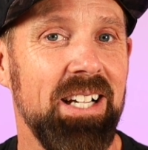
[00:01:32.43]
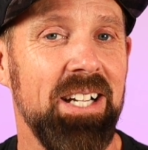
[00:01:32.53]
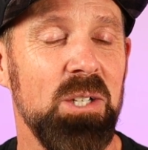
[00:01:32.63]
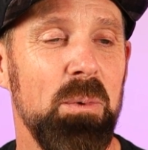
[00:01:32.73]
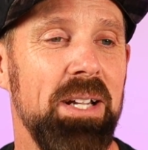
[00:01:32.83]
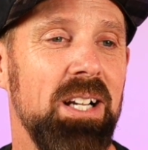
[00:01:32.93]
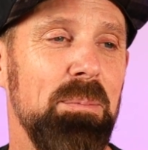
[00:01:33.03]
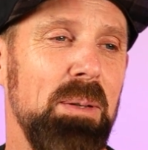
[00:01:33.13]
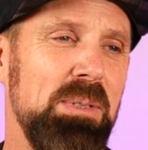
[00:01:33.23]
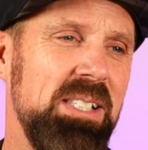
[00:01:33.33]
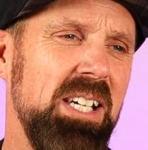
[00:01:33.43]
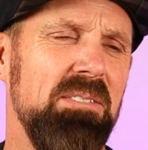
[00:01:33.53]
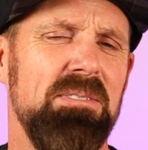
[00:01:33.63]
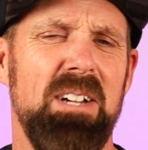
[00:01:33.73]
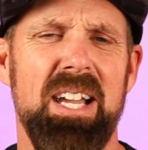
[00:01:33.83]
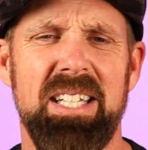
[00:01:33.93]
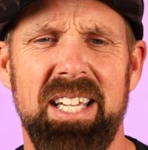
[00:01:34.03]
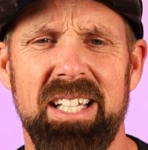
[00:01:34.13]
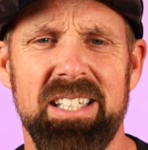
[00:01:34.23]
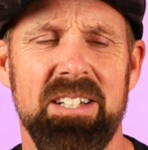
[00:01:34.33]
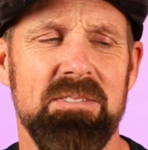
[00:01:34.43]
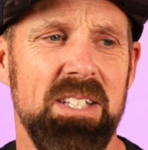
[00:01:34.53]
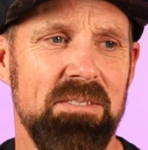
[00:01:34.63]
I don't wake up, I'm stiff, I can't lift.